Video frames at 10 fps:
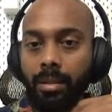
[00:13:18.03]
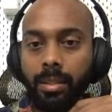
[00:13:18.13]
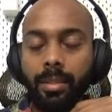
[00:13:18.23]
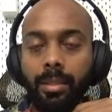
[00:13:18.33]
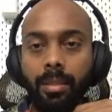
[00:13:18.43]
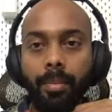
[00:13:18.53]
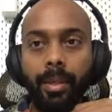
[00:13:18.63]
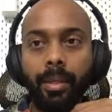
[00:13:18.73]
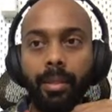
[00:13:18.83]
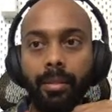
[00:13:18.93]
This is
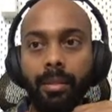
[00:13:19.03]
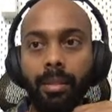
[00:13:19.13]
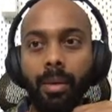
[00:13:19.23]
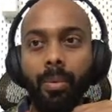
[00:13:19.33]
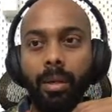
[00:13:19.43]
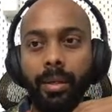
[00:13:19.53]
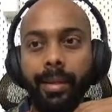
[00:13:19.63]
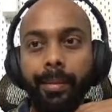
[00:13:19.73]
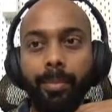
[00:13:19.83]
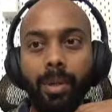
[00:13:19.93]
something that I want to
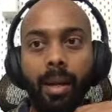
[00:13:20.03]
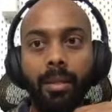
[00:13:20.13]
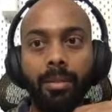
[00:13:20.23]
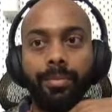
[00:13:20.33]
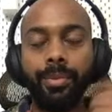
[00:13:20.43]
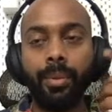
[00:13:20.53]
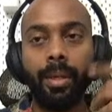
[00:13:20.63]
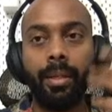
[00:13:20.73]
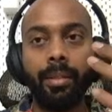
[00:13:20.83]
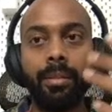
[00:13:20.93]
keep track of so
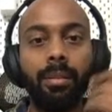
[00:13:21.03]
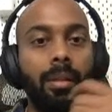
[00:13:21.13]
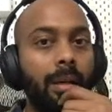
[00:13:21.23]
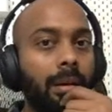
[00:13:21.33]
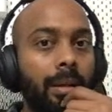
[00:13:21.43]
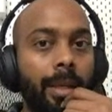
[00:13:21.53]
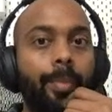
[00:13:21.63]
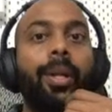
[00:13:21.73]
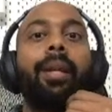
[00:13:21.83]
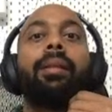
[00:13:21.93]
I can
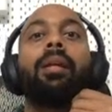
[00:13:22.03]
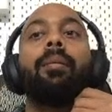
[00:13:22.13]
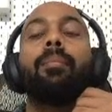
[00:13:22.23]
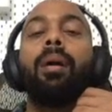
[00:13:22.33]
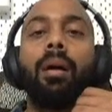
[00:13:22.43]
keep reading them